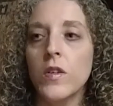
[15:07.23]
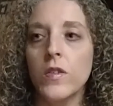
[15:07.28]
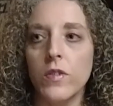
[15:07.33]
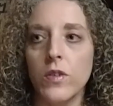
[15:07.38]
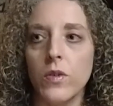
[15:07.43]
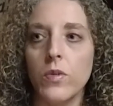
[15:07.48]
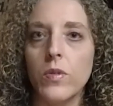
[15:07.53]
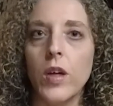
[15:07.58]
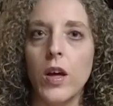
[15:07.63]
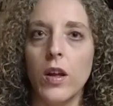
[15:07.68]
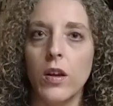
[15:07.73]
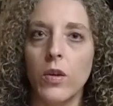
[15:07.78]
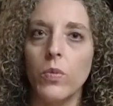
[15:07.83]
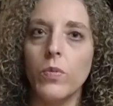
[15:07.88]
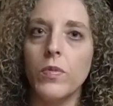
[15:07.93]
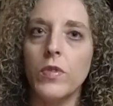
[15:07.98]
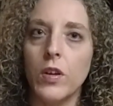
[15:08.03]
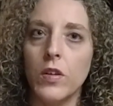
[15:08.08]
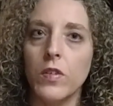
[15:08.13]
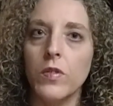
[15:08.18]
So then
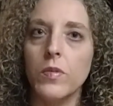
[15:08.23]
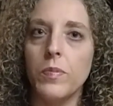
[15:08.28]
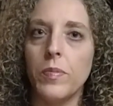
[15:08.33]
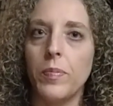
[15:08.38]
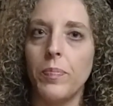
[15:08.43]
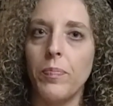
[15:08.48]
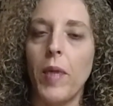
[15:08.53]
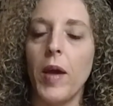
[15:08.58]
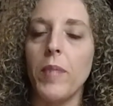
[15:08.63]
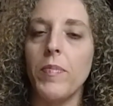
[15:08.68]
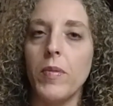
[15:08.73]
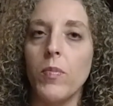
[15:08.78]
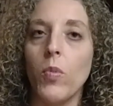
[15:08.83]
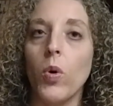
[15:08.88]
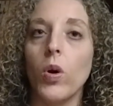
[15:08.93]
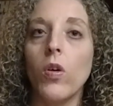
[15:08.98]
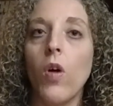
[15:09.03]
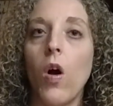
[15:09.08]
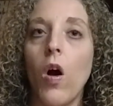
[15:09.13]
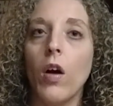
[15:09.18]
there might be
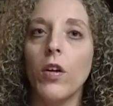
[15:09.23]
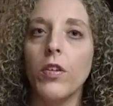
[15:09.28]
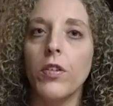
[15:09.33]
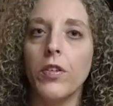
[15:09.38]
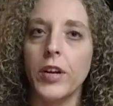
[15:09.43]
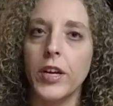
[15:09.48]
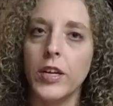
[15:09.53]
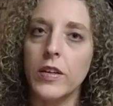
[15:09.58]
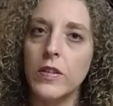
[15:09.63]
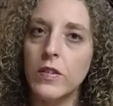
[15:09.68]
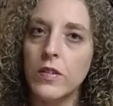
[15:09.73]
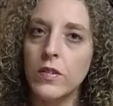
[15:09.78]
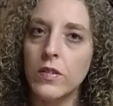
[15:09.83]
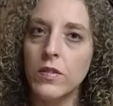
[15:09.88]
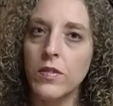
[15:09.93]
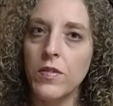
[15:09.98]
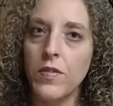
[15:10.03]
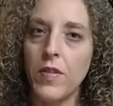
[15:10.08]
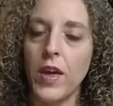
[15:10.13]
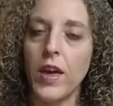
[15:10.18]
more concrete
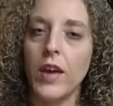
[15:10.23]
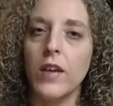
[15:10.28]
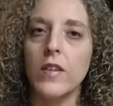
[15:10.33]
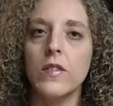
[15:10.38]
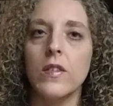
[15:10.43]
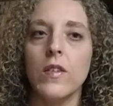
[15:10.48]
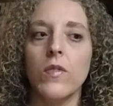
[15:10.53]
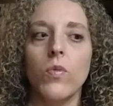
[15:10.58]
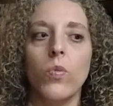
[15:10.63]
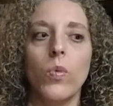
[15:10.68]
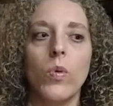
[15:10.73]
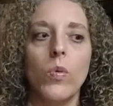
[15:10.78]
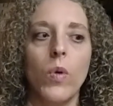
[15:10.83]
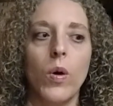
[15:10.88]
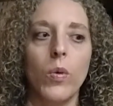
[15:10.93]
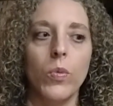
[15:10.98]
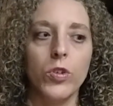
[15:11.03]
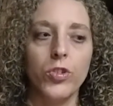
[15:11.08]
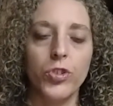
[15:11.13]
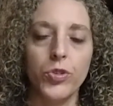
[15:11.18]
things of, well,
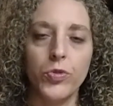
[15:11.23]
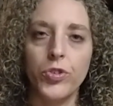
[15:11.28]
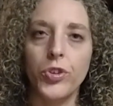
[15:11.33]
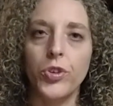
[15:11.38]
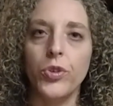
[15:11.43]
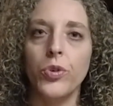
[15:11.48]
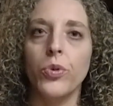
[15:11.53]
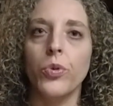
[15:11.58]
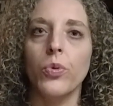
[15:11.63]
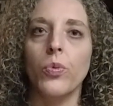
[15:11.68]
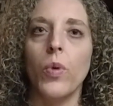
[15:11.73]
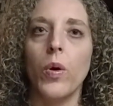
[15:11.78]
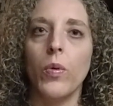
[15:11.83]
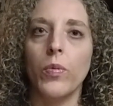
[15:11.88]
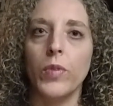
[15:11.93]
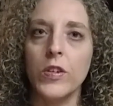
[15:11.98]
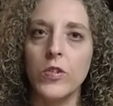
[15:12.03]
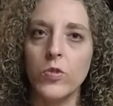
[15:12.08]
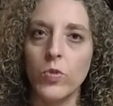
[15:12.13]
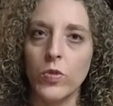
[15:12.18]
what would you do?
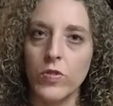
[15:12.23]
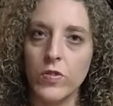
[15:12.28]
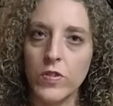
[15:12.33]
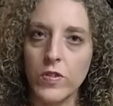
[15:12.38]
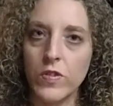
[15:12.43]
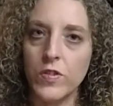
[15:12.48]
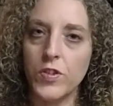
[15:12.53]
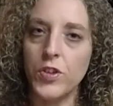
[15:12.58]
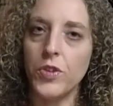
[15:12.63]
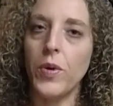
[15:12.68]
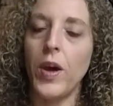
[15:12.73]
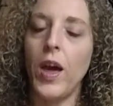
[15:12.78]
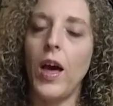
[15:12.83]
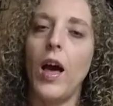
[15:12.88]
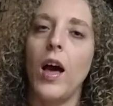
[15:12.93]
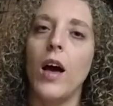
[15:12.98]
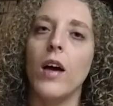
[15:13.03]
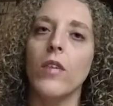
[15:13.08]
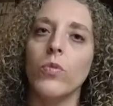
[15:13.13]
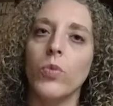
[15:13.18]
What resources do you
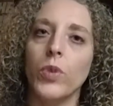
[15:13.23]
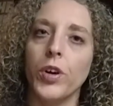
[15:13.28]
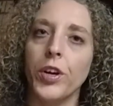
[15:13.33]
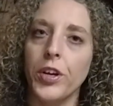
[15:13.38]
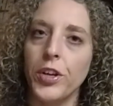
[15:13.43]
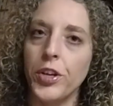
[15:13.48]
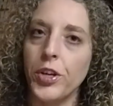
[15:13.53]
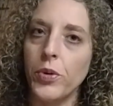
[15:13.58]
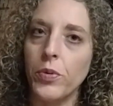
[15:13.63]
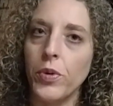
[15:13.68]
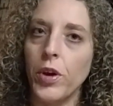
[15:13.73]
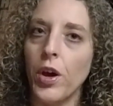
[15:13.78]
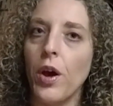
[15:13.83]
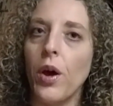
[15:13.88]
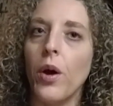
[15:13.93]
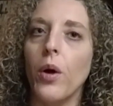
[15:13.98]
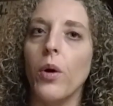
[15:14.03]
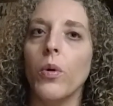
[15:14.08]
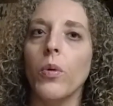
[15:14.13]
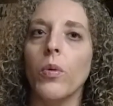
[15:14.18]
have? Where could you
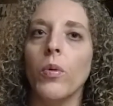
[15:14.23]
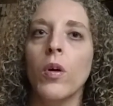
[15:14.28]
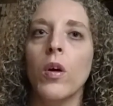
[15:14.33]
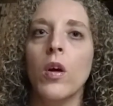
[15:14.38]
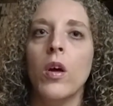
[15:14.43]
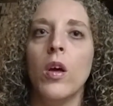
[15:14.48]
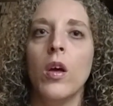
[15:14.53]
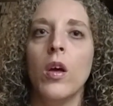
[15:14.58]
go?